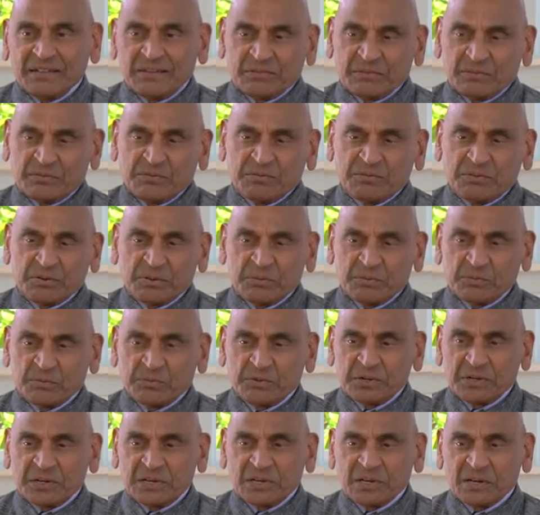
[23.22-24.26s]
from
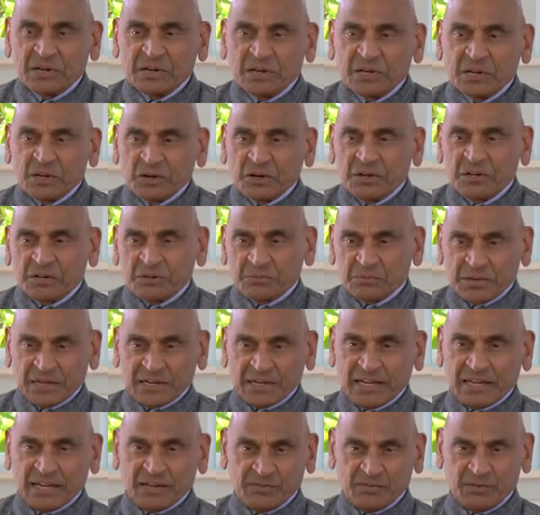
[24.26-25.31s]
very early on in my
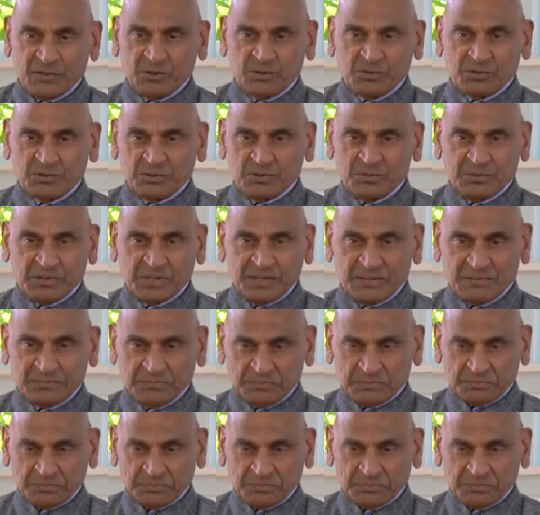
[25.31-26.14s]
life, used to be